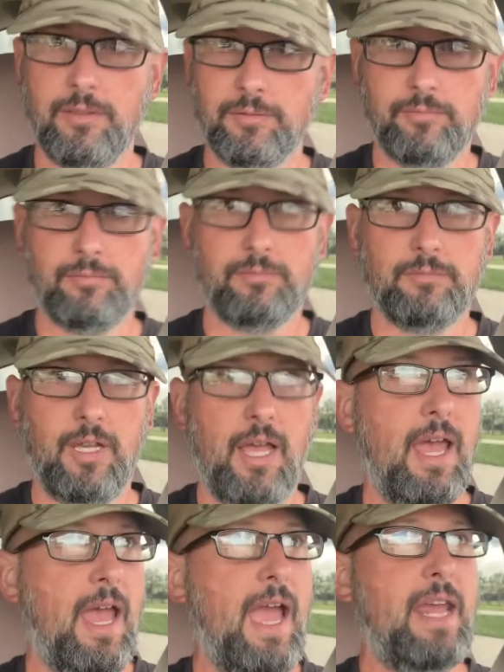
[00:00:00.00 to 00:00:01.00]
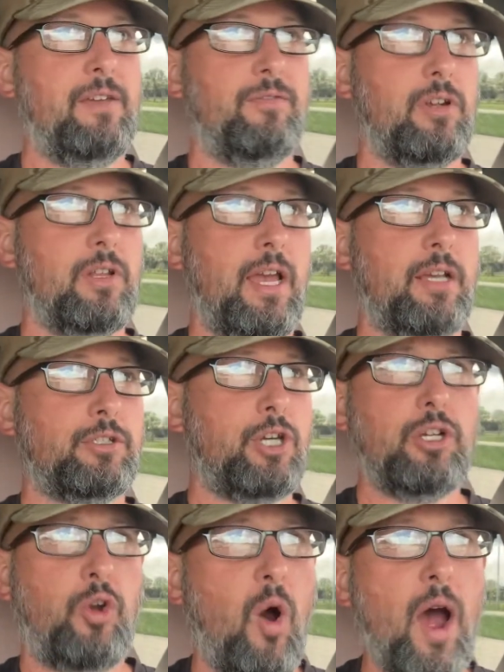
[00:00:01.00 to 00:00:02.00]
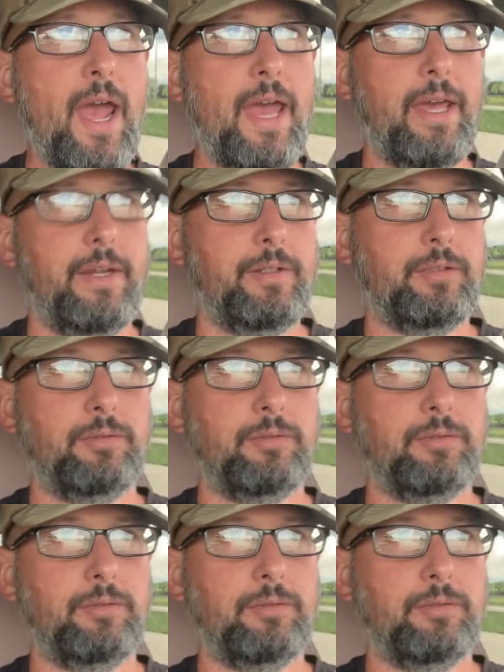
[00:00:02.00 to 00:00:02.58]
And if you're like, good quiet,